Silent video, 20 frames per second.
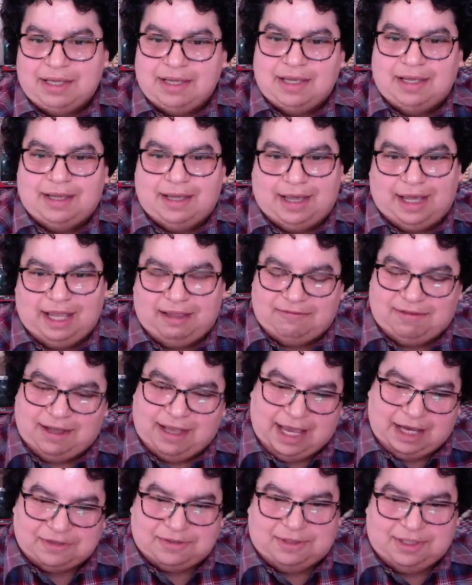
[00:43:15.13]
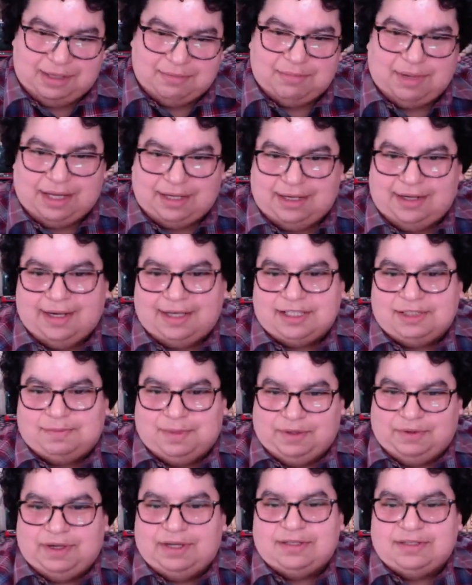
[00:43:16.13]
I have an actual embodied
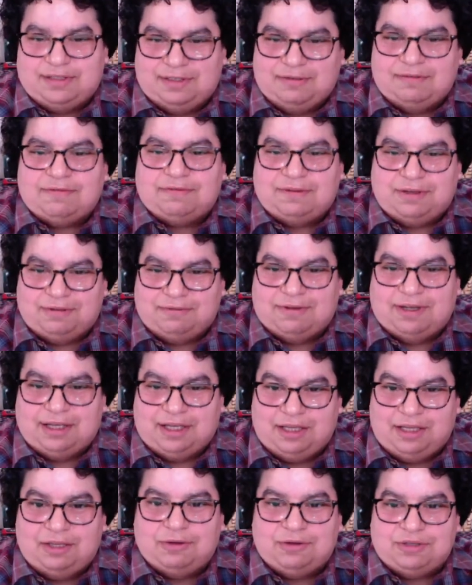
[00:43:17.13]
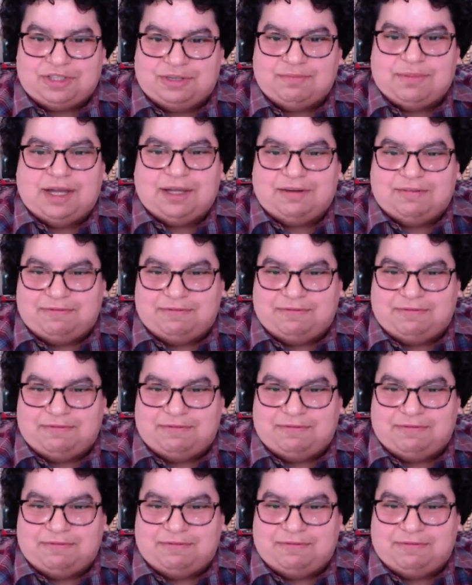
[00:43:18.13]
experience of a huge amount of